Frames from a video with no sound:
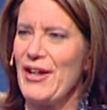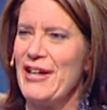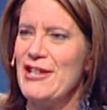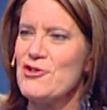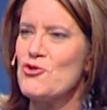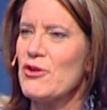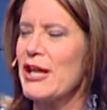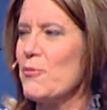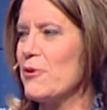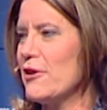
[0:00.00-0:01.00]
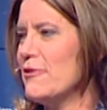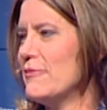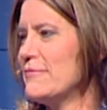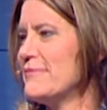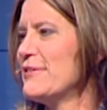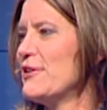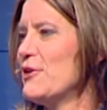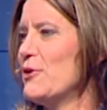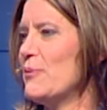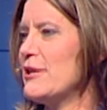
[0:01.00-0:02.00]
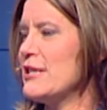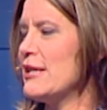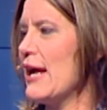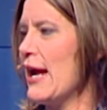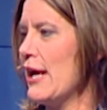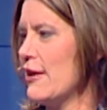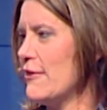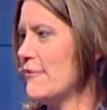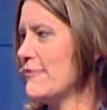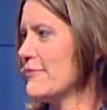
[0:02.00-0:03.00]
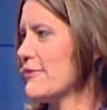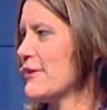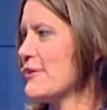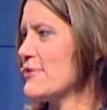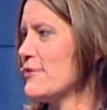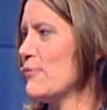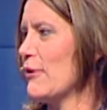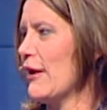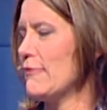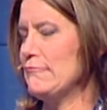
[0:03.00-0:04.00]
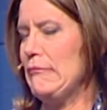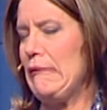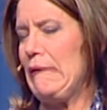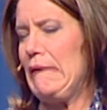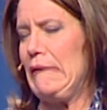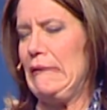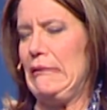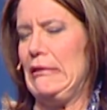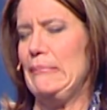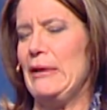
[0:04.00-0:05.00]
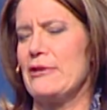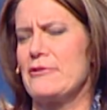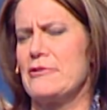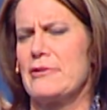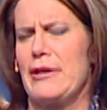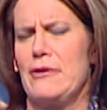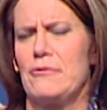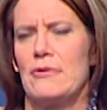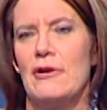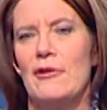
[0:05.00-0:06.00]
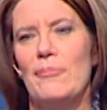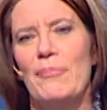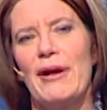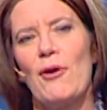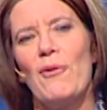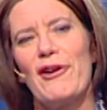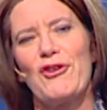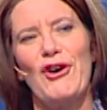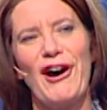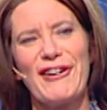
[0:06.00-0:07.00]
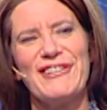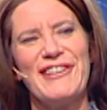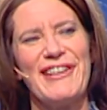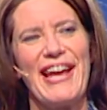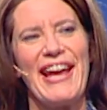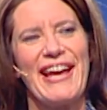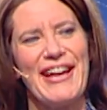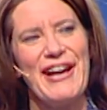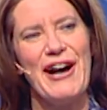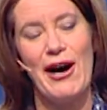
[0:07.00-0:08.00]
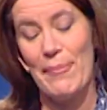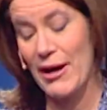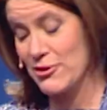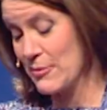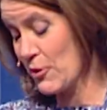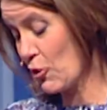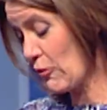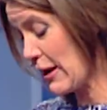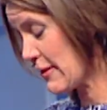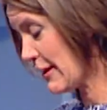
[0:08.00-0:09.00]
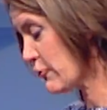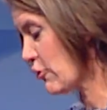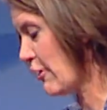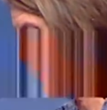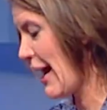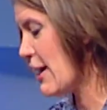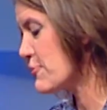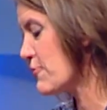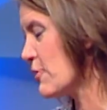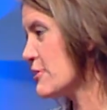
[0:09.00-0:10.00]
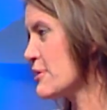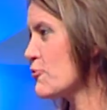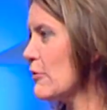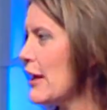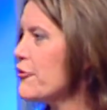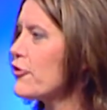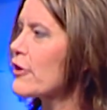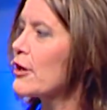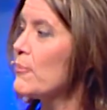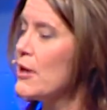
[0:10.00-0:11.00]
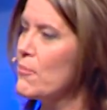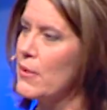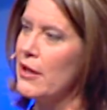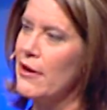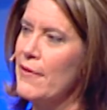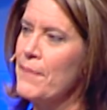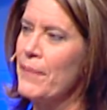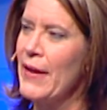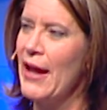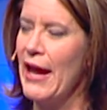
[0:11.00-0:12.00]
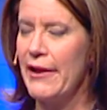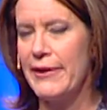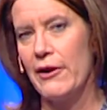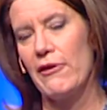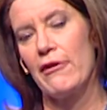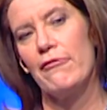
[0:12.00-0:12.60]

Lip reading: It's a tricky word. We tend to hate it because we're like, it makes our skin crawl. But I want to talk to you today about some of the great things God has for us as it relates to commitment and daring